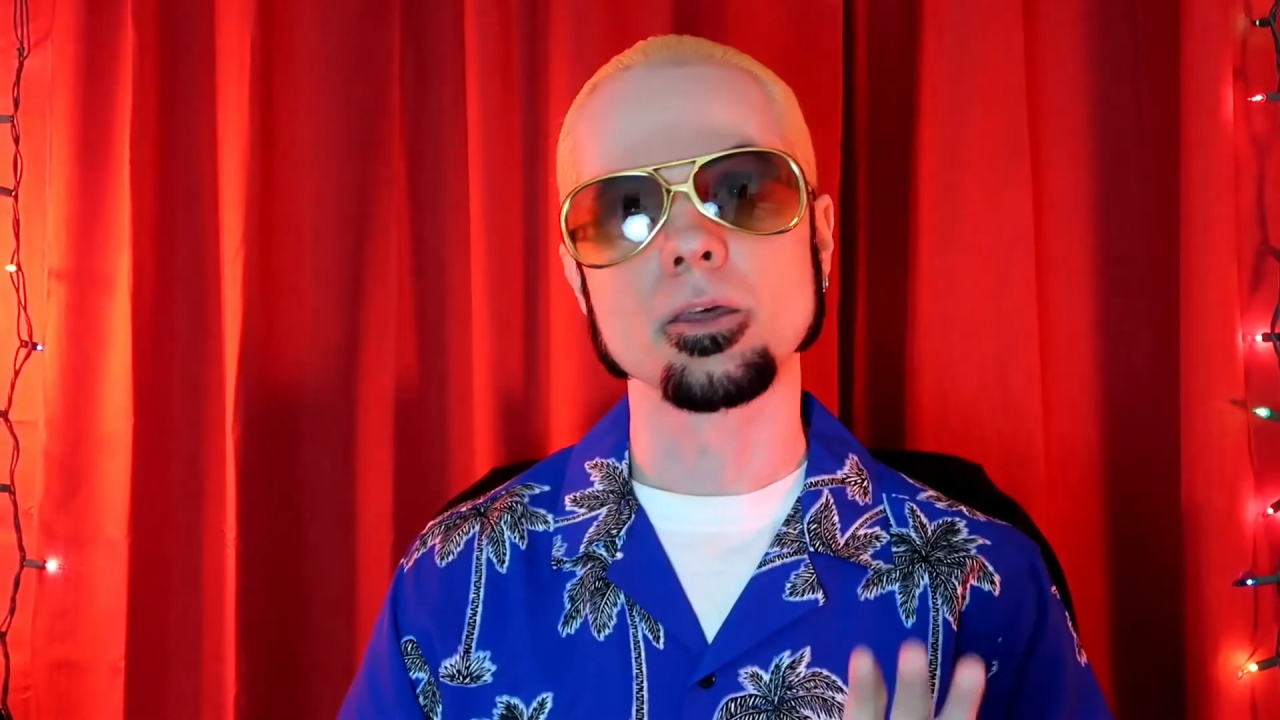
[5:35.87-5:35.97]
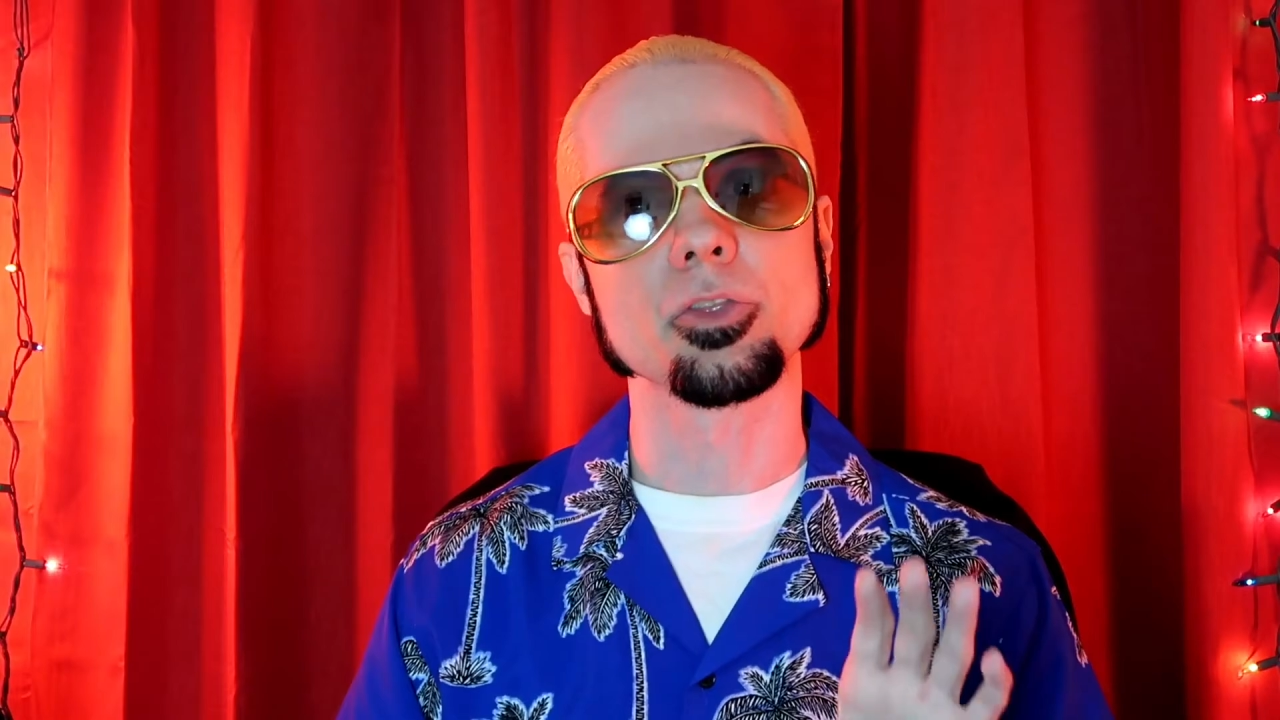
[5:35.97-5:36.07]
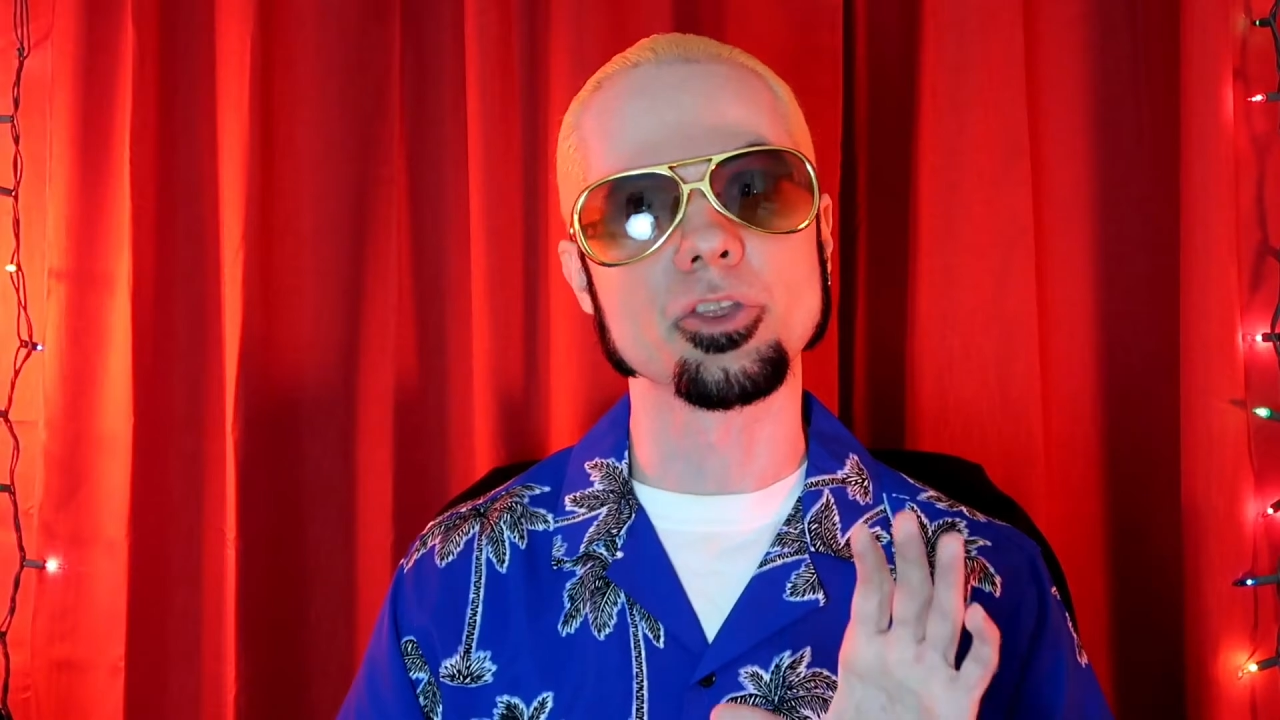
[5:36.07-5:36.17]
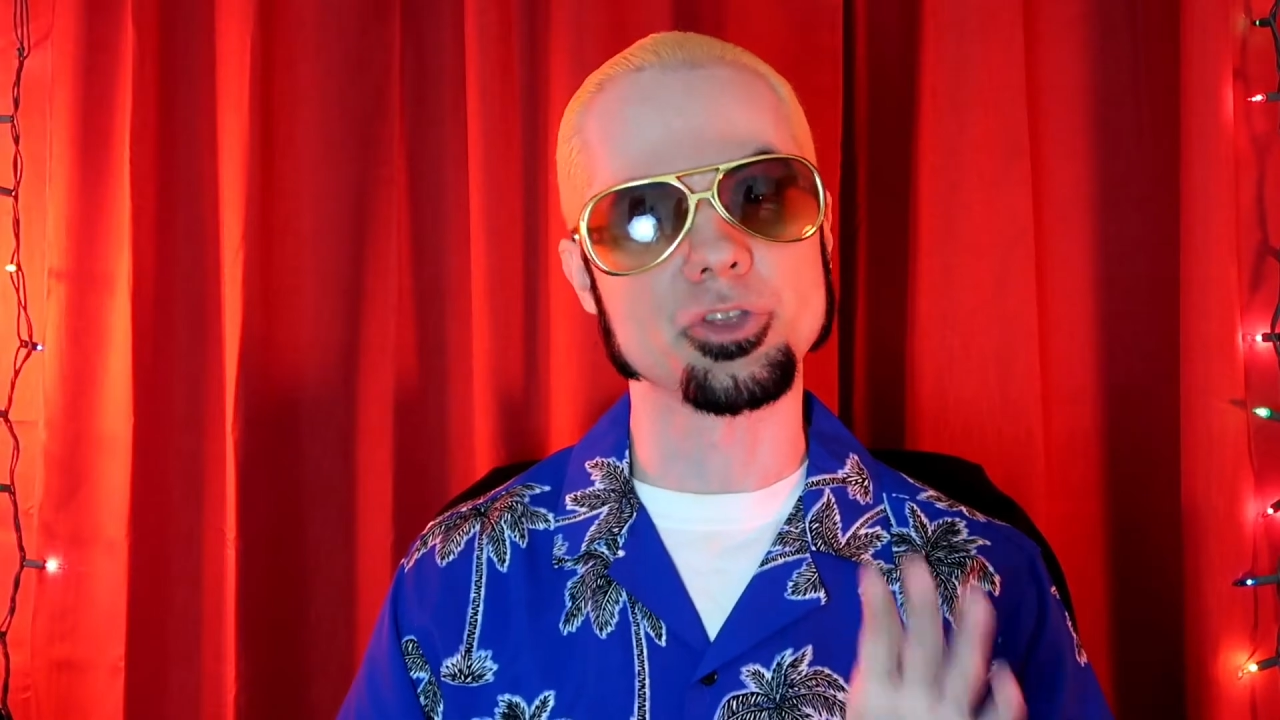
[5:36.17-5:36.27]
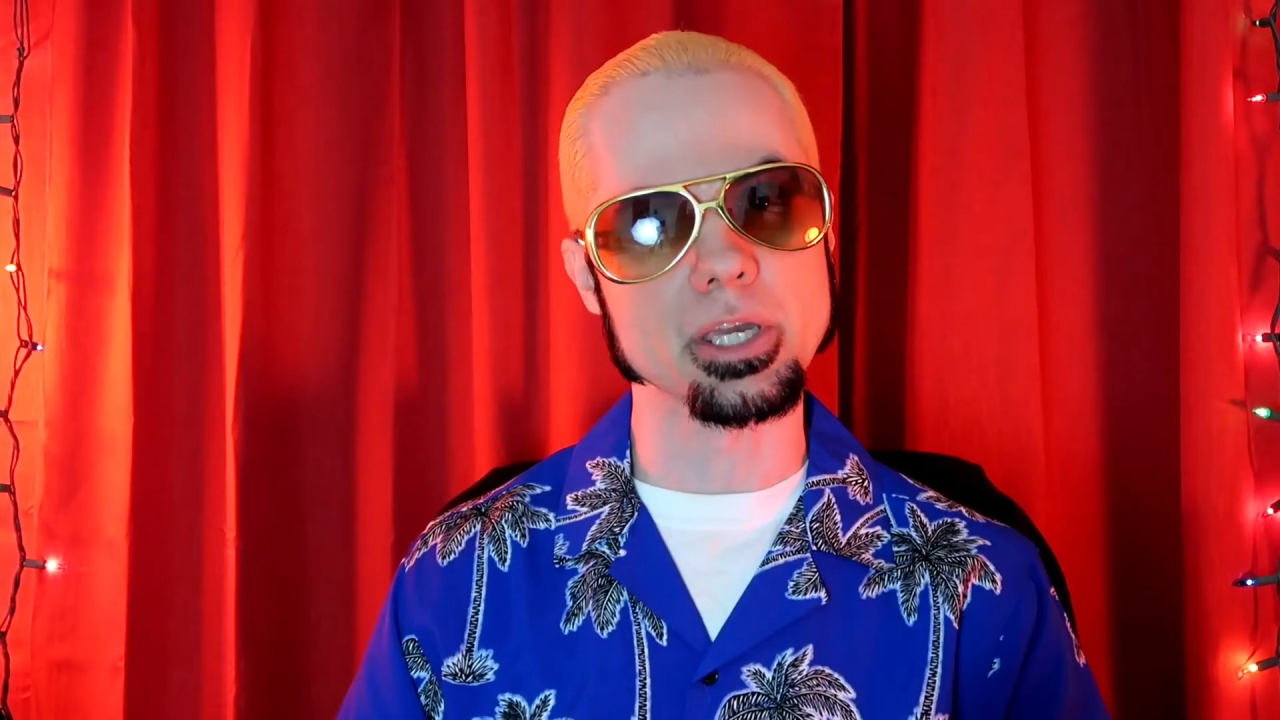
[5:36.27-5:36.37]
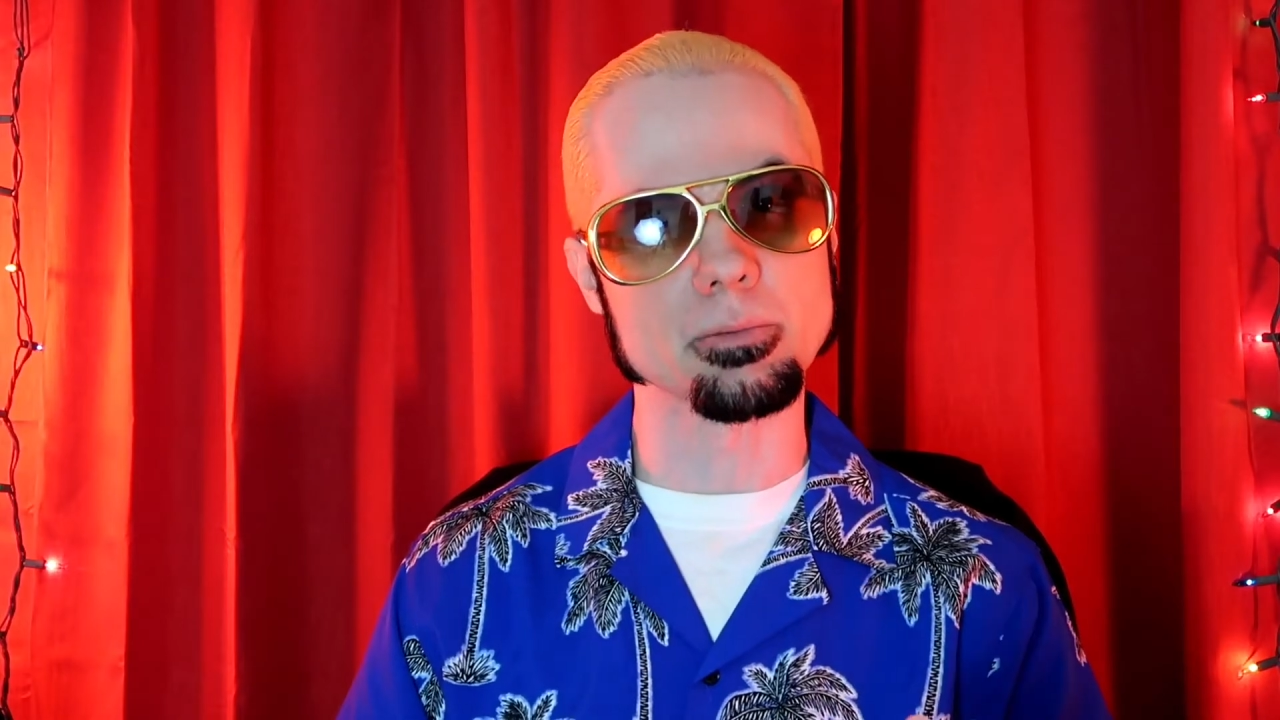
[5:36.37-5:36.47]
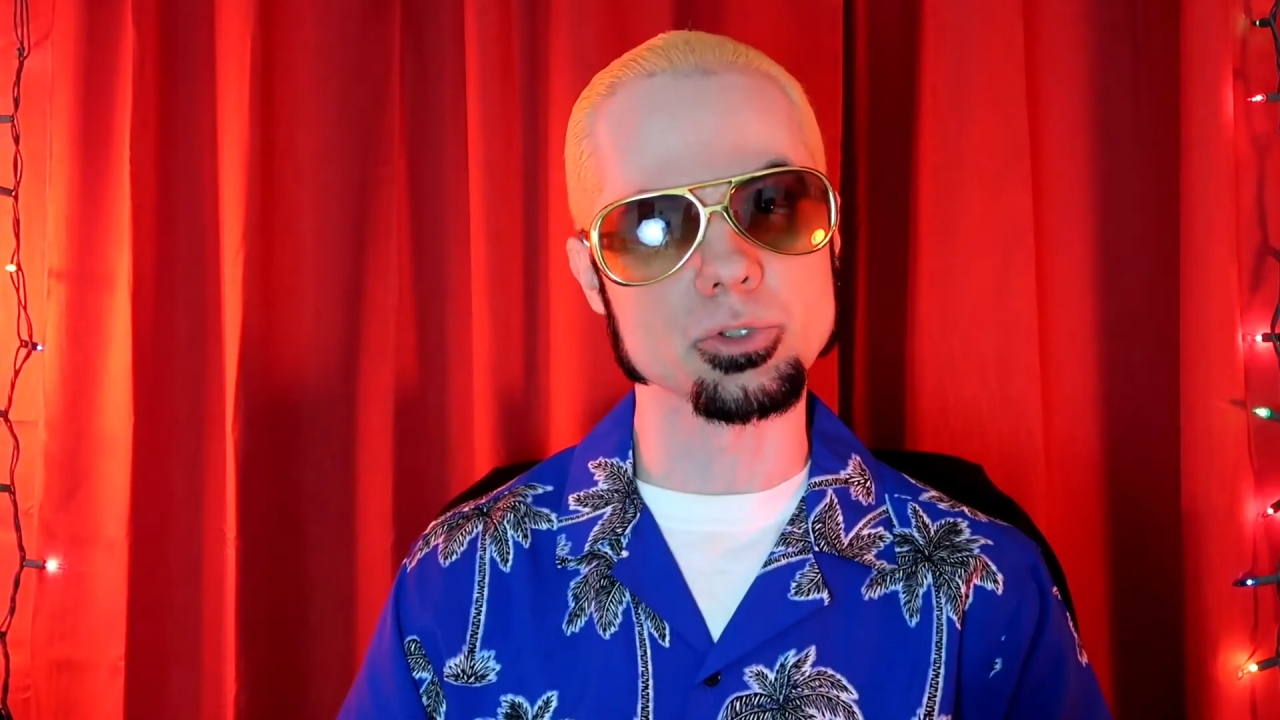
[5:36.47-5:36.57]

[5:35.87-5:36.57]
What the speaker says: the theme